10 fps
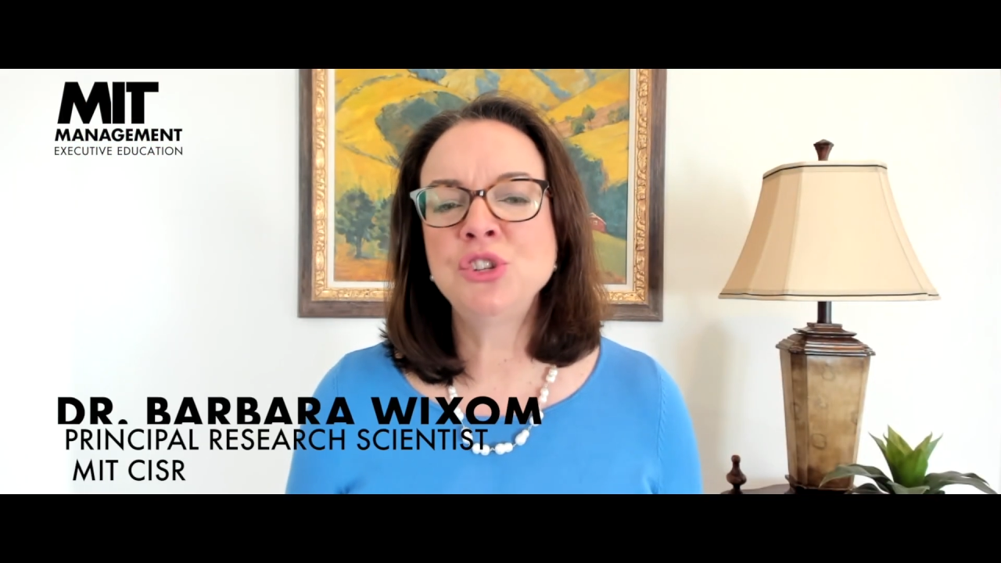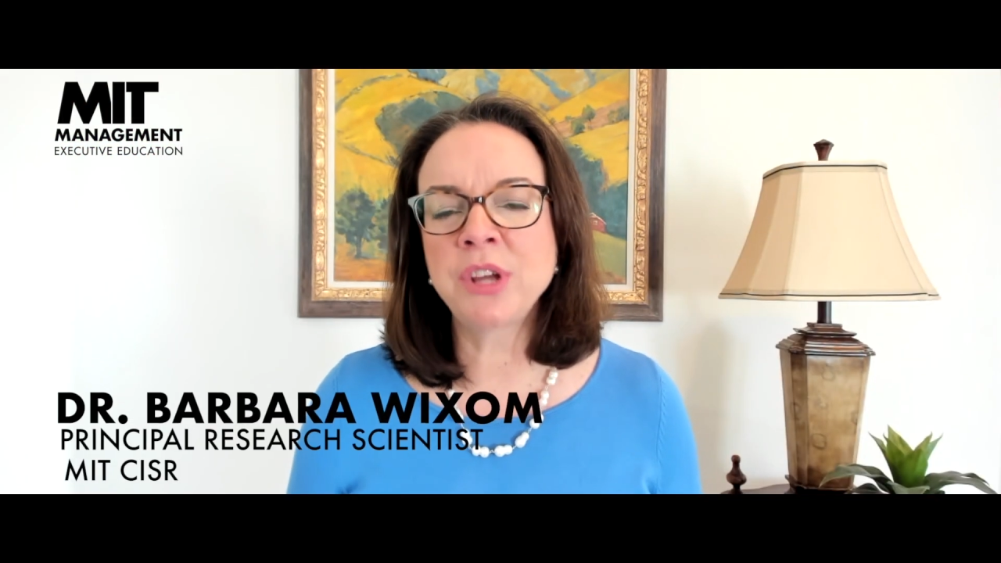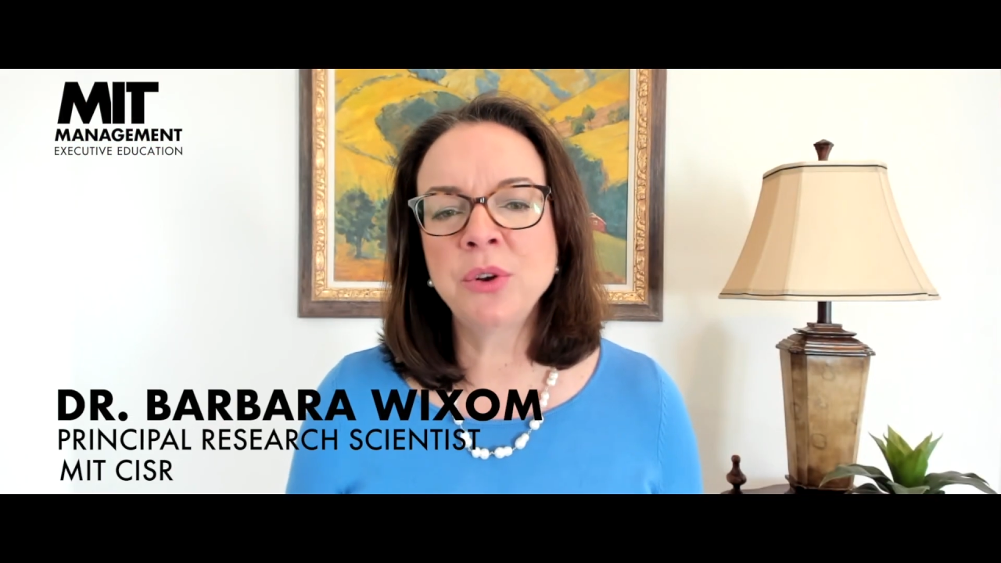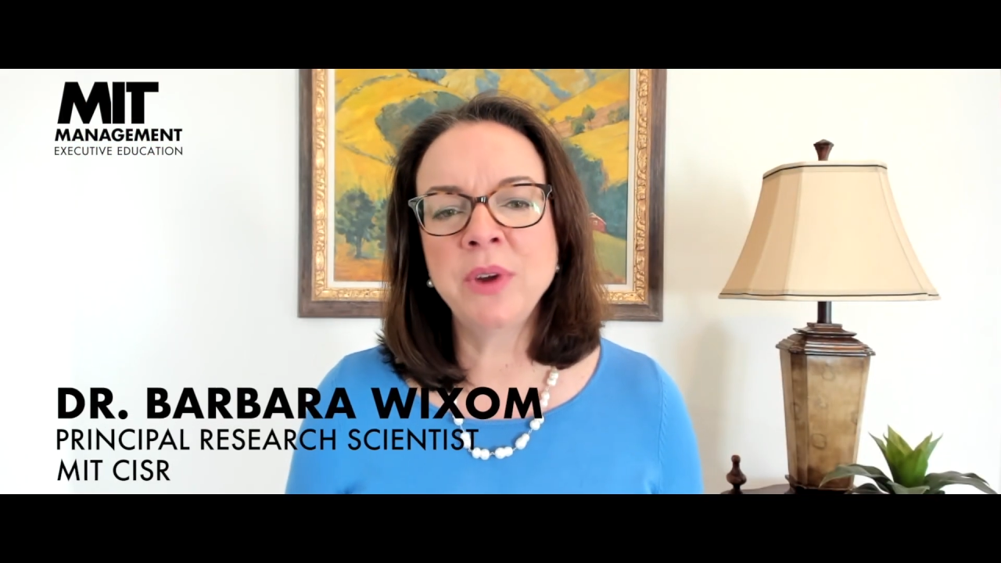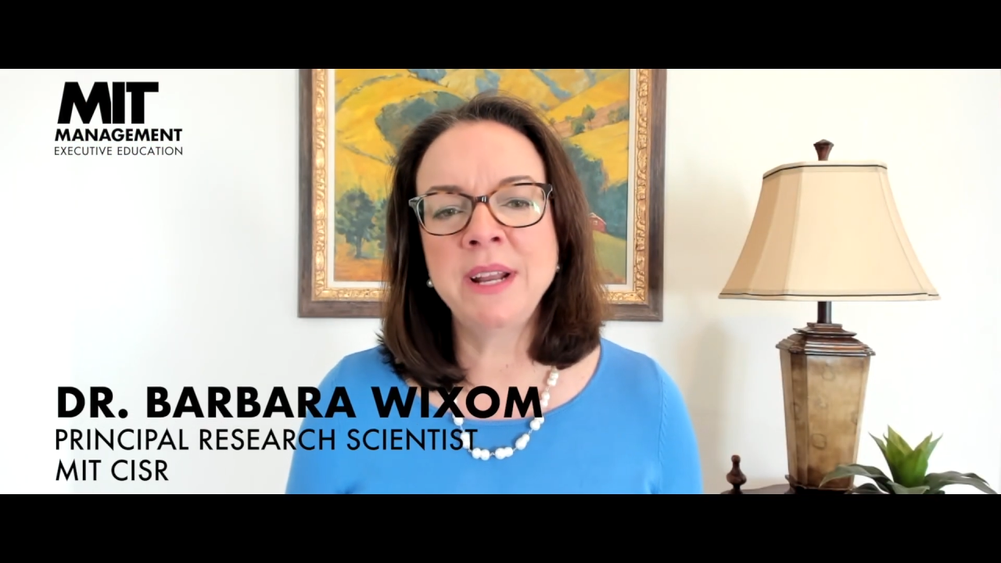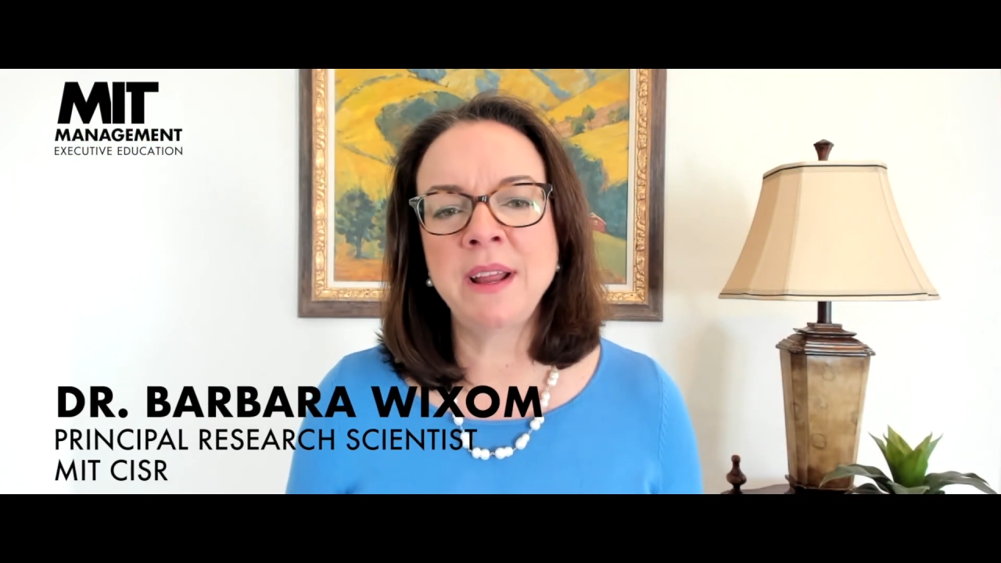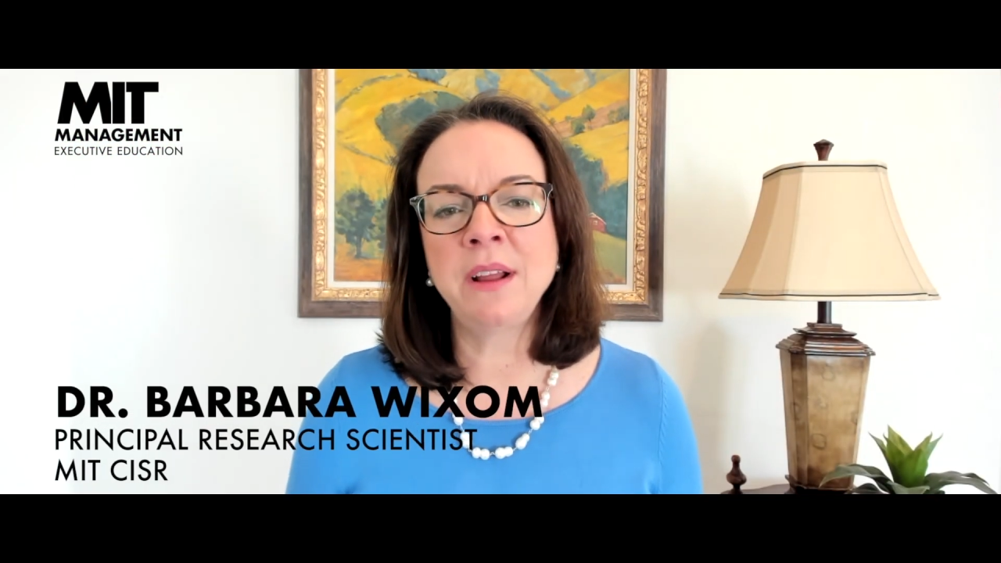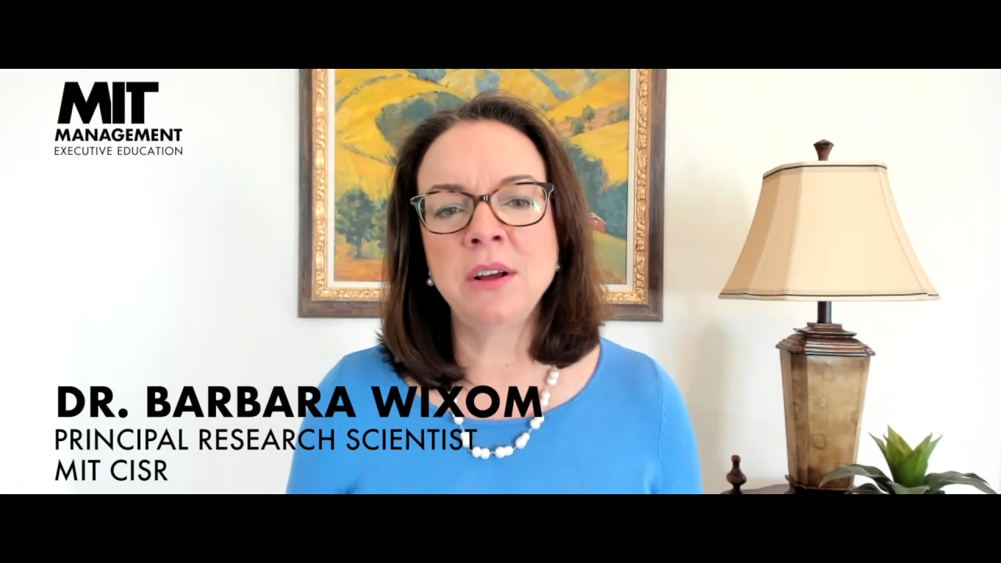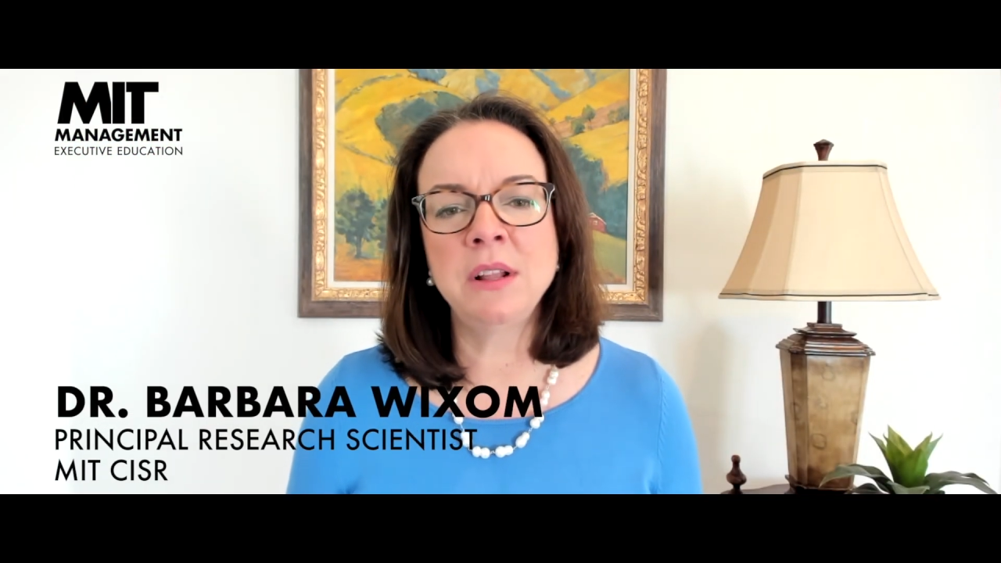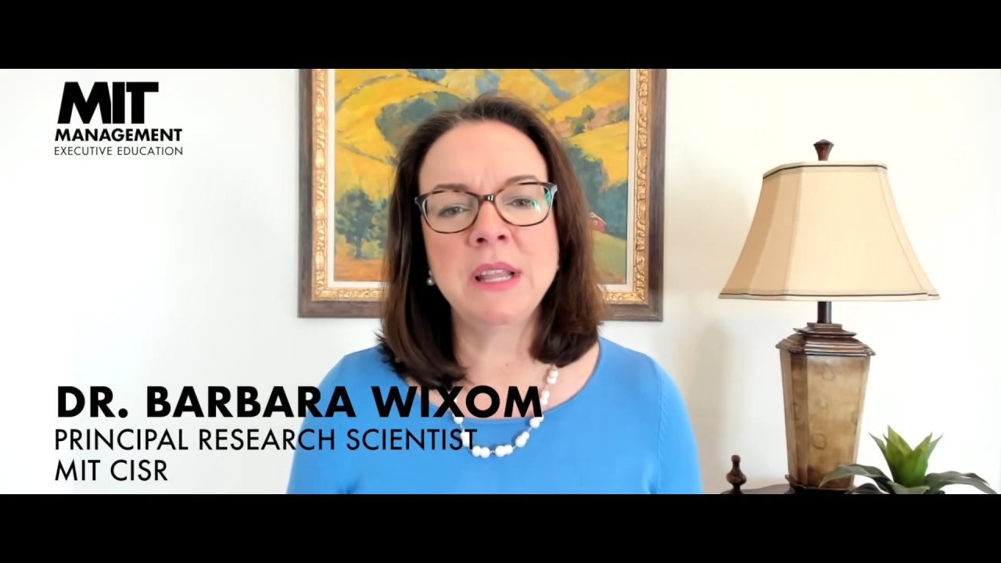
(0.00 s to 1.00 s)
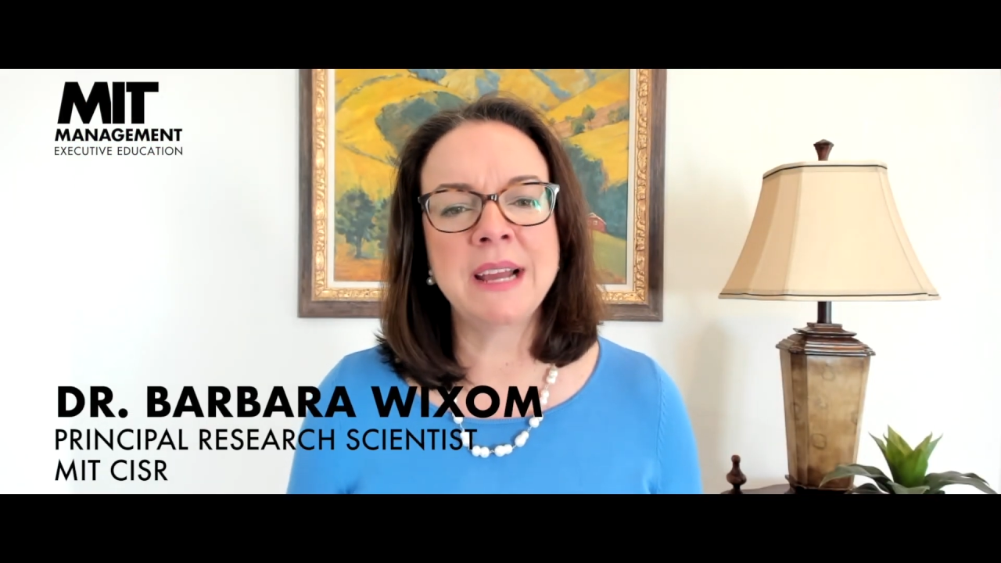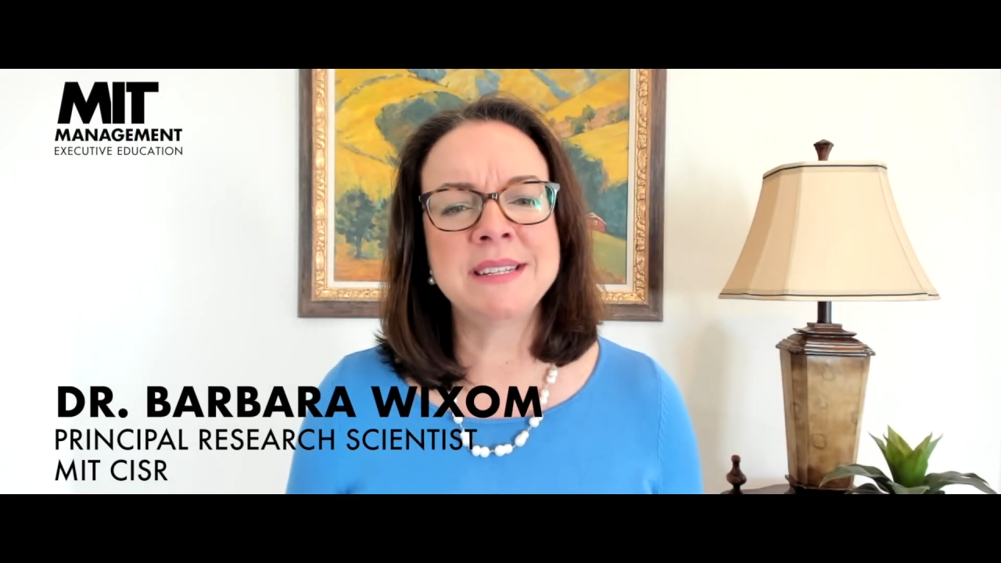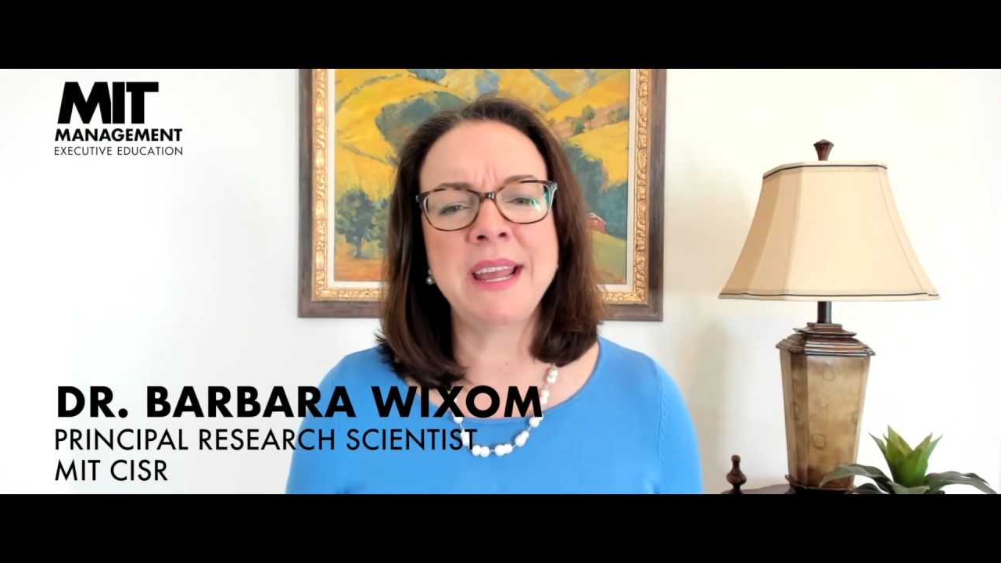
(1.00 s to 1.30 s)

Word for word: generate and collect